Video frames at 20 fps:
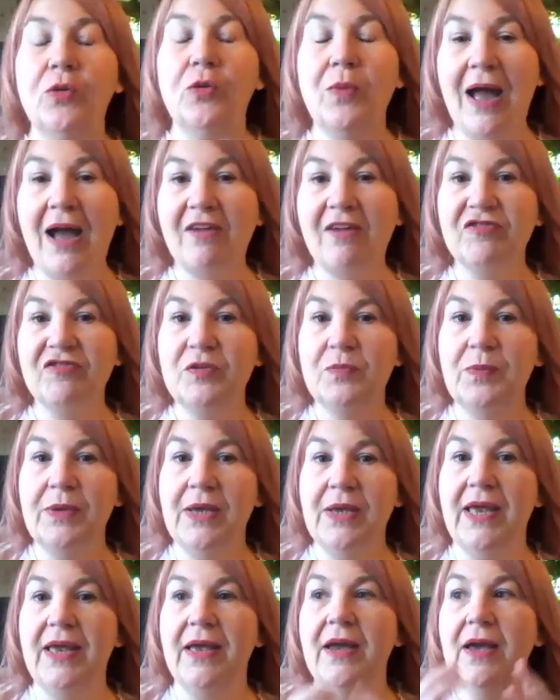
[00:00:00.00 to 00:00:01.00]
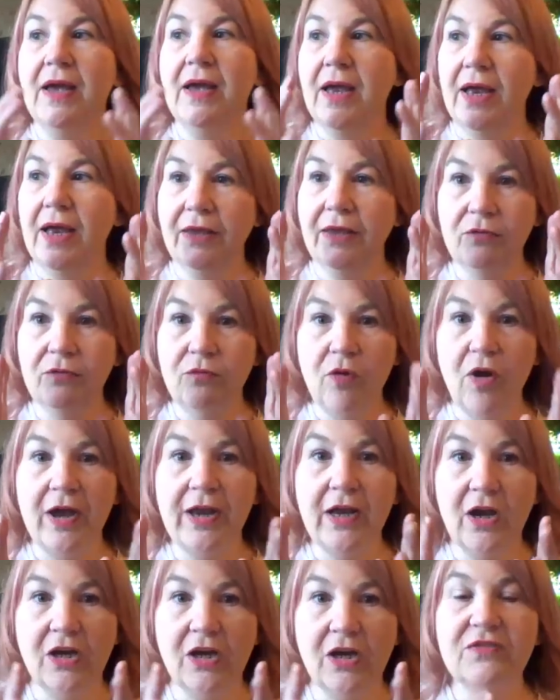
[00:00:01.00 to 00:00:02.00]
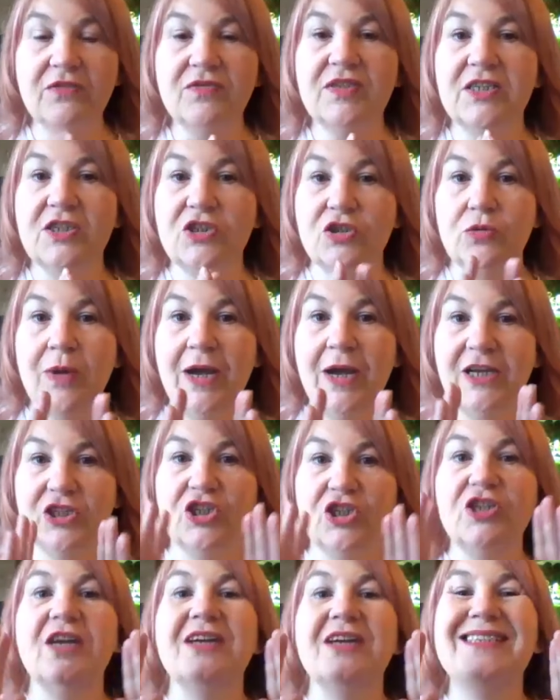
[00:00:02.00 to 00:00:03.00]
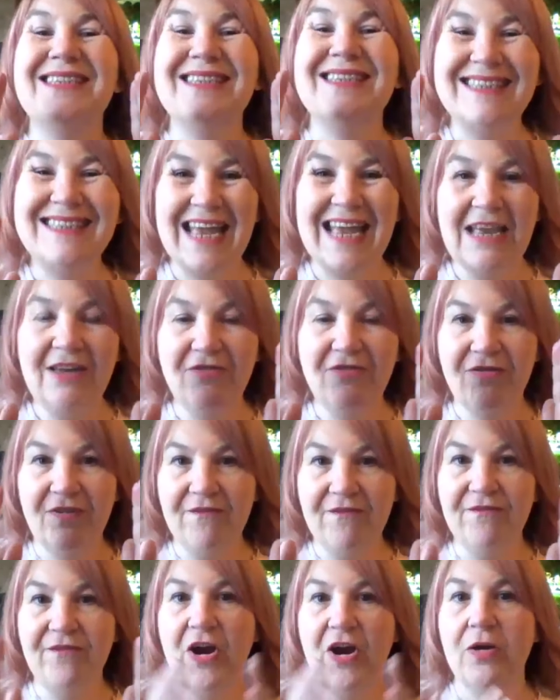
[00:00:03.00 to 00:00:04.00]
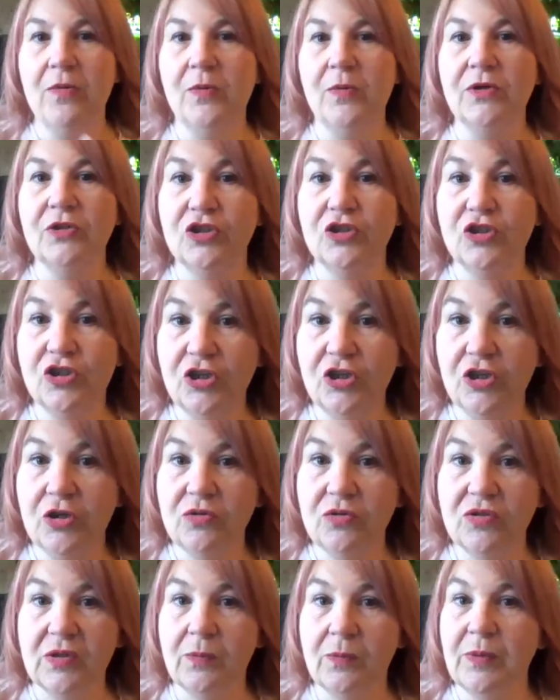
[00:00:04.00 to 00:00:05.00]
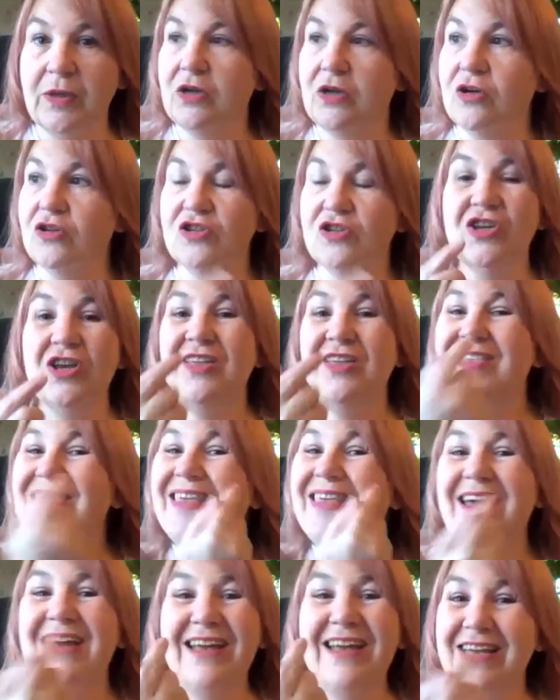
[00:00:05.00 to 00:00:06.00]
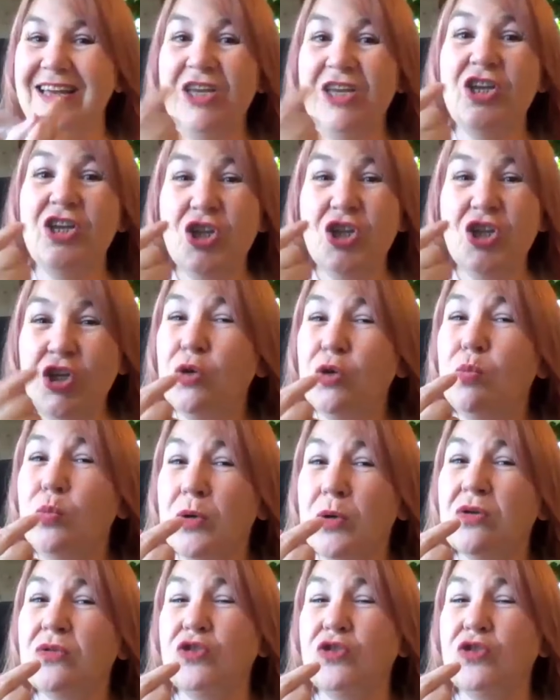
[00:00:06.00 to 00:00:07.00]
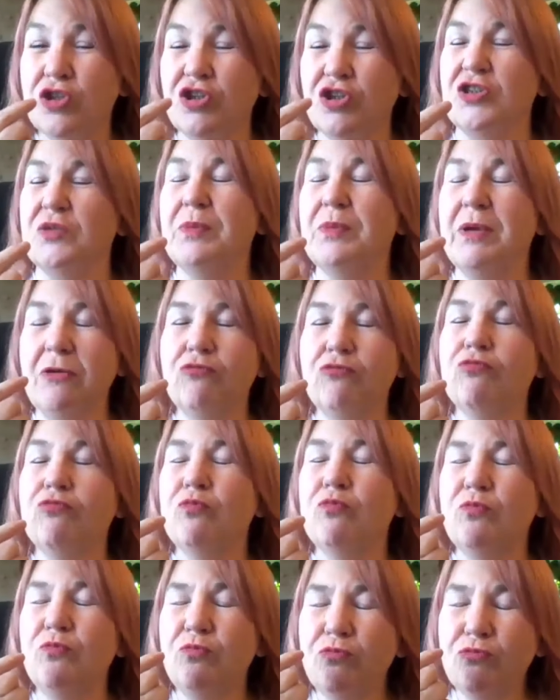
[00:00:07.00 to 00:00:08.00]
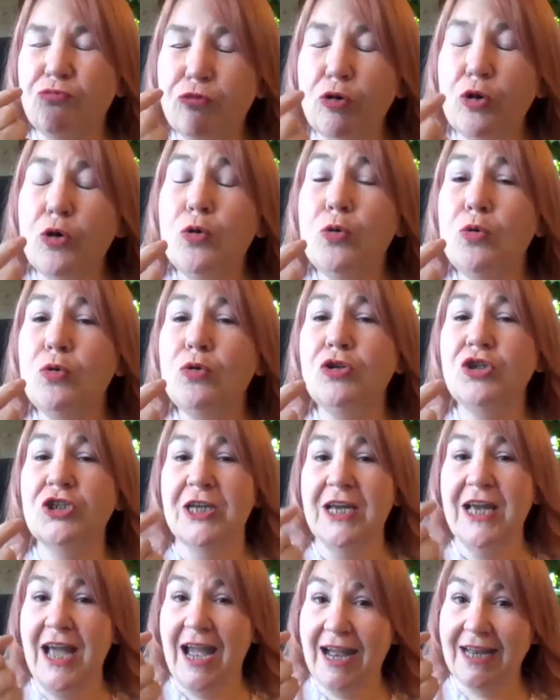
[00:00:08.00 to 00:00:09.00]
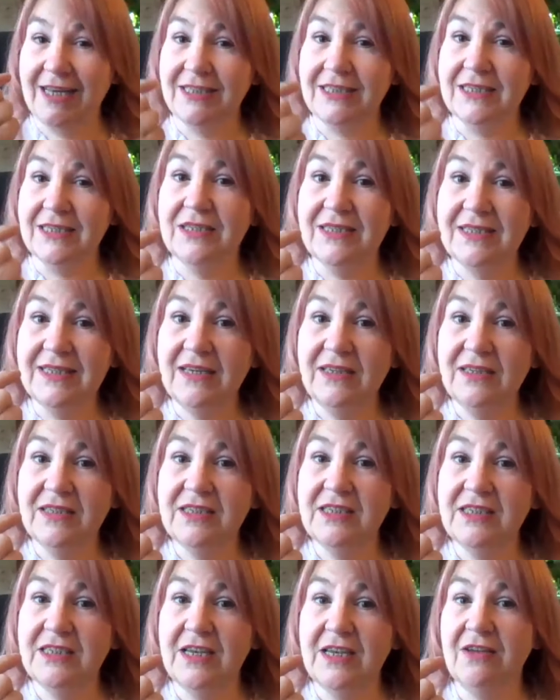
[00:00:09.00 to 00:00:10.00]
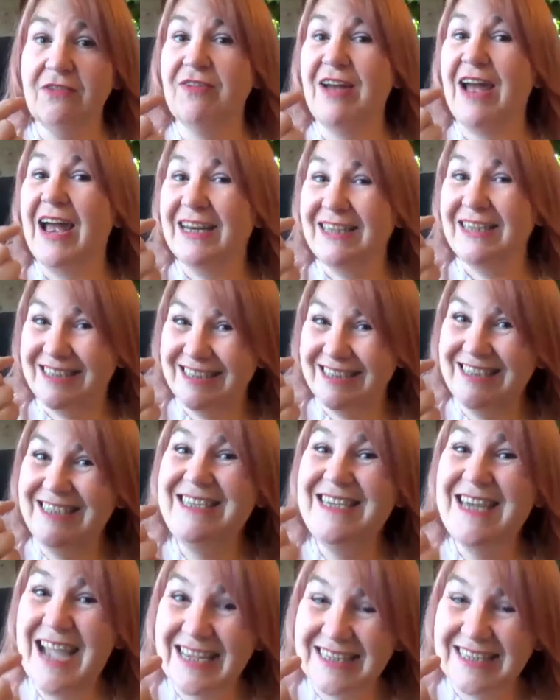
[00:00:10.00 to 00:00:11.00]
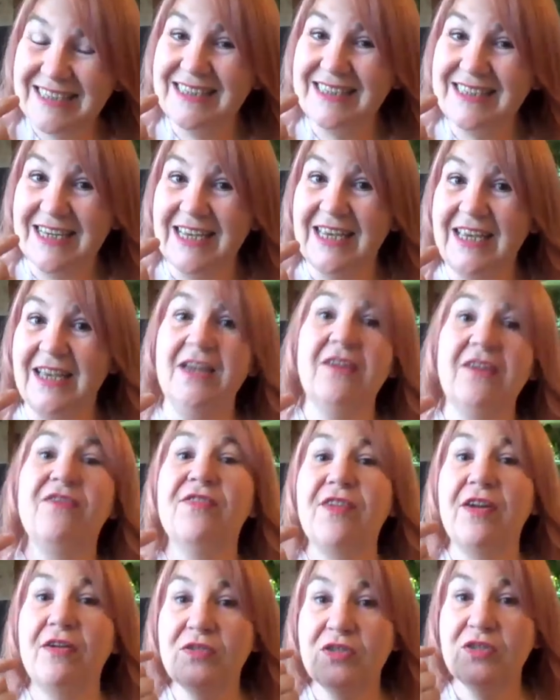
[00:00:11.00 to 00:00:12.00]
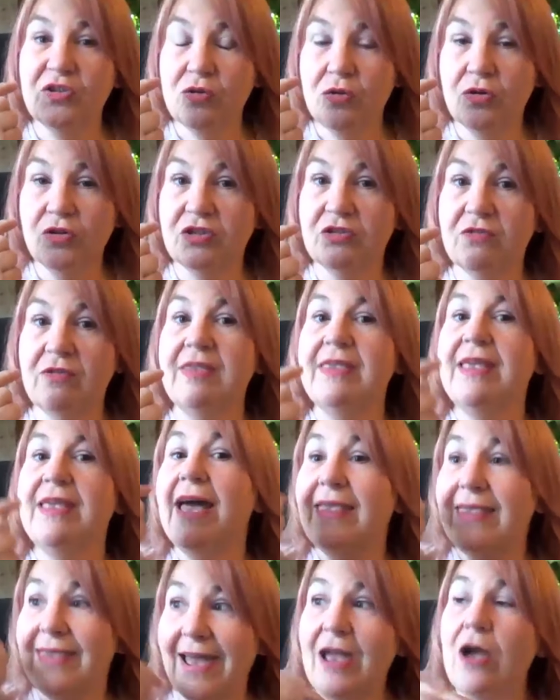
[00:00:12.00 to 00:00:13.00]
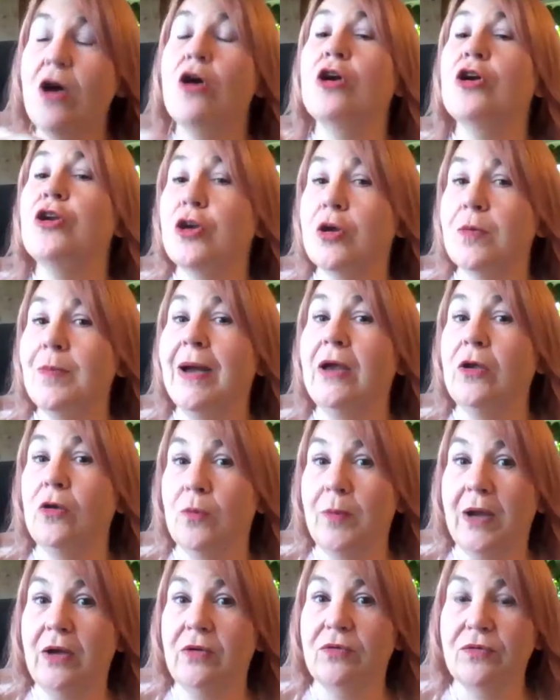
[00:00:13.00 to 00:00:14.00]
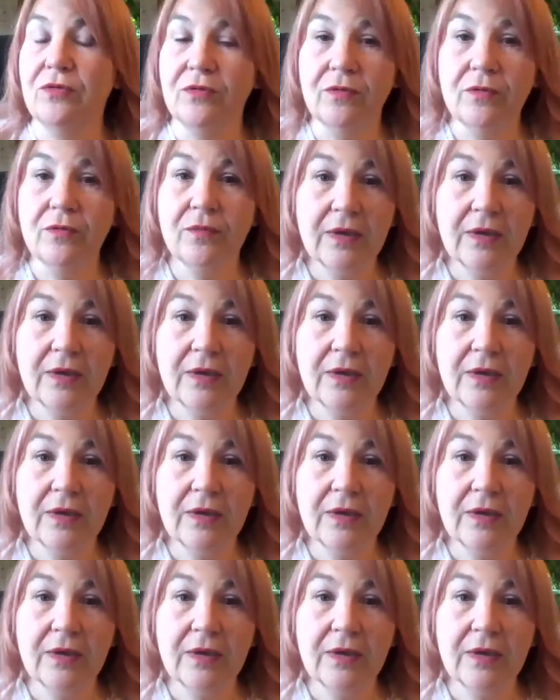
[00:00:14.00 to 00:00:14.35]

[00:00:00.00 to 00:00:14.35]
You have to be in the right kind of situation, a safe environment to use it, because that you will just be rude and insensitive and nasty if those thoughts are in there. They are going to come out your mouth.